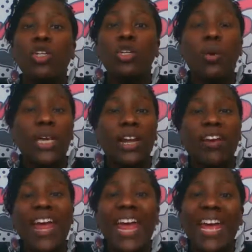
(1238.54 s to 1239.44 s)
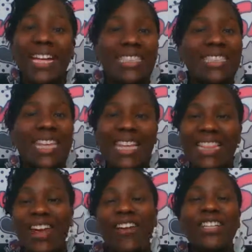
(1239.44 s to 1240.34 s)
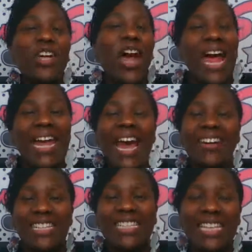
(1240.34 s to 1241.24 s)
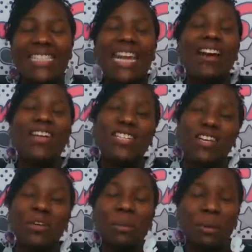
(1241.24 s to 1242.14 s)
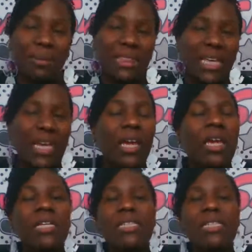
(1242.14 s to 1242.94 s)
you know, get our hands in there and try it out and test it out and tell you what we think,